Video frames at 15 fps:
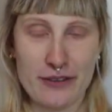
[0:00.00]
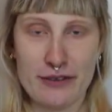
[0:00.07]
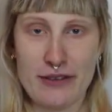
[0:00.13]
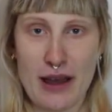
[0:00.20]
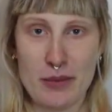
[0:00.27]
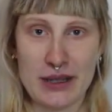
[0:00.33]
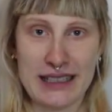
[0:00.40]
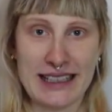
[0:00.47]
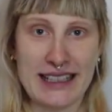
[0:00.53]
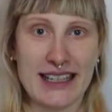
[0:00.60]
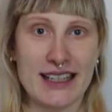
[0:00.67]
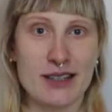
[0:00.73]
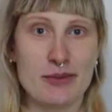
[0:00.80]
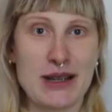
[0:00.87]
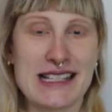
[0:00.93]
family
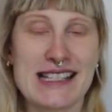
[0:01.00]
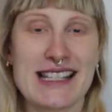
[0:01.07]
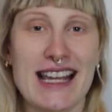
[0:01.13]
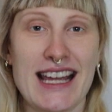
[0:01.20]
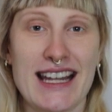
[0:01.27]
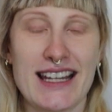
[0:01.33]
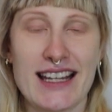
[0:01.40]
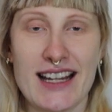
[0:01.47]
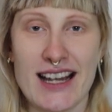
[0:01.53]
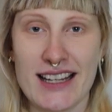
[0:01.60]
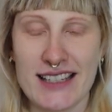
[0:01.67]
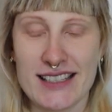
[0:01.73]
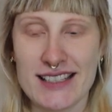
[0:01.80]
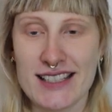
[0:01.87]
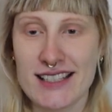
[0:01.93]
and my skin
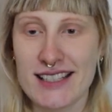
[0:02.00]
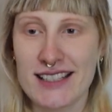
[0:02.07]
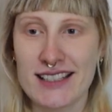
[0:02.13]
and